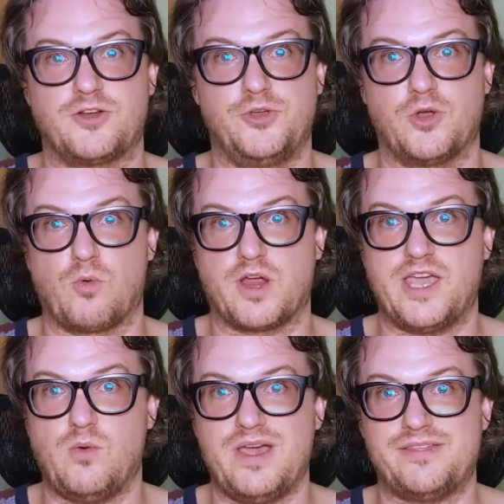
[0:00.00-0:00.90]
who you're
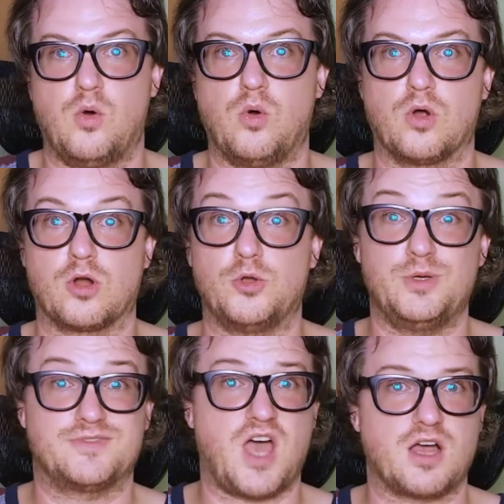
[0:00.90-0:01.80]
working with or who
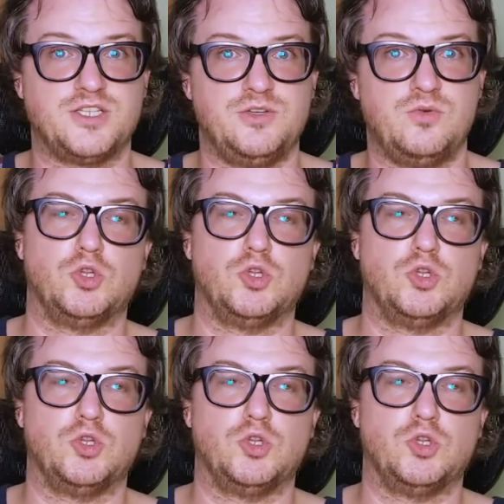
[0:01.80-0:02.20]
you've talked to,